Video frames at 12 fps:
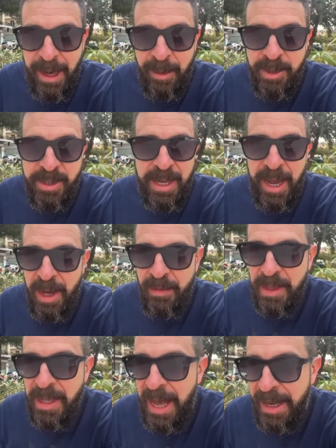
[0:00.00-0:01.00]
outside
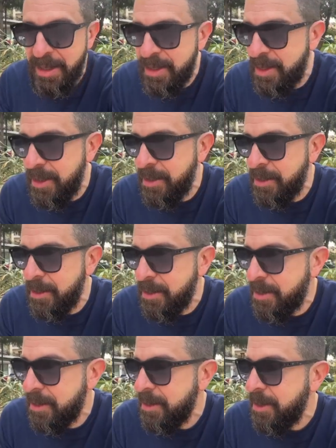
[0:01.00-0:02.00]
of alliances
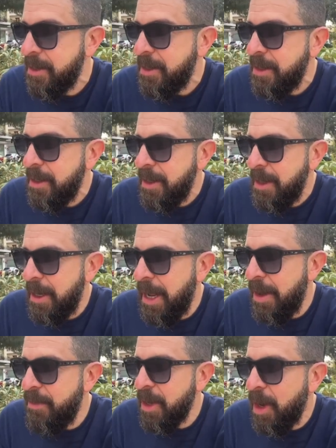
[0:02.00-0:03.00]
and, and
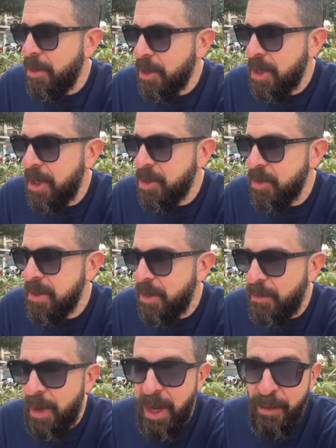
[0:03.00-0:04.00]
having other countries
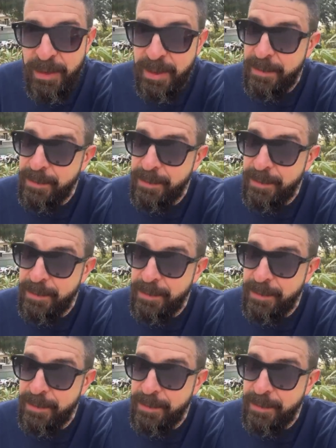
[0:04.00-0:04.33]
involved.